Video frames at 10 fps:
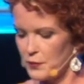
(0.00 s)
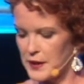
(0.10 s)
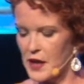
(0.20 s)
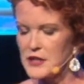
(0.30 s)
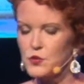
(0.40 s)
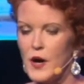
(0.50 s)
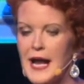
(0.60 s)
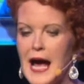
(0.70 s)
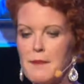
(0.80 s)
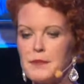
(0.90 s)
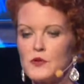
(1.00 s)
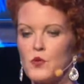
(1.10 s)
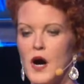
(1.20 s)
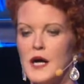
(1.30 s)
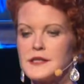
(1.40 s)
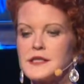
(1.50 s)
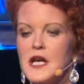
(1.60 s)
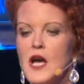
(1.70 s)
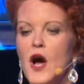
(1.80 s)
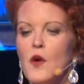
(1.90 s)
Because what happened was,
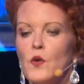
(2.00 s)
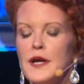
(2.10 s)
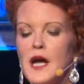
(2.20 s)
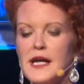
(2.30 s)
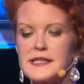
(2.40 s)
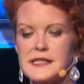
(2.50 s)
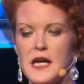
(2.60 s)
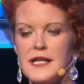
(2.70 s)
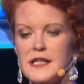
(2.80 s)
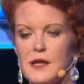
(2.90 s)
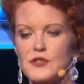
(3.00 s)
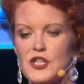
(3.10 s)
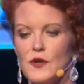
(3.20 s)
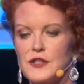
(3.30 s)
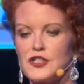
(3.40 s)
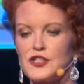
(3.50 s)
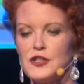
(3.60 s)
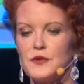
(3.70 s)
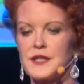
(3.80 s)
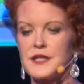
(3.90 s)
when I decided I was going to
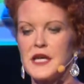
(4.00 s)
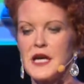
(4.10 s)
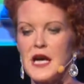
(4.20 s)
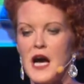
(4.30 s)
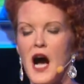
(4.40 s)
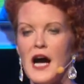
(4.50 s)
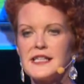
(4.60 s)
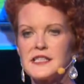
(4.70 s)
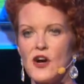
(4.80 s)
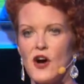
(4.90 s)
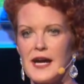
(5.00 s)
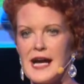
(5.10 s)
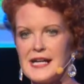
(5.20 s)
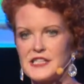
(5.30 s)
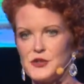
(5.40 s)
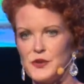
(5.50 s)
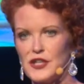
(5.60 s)
do it, I thought I had to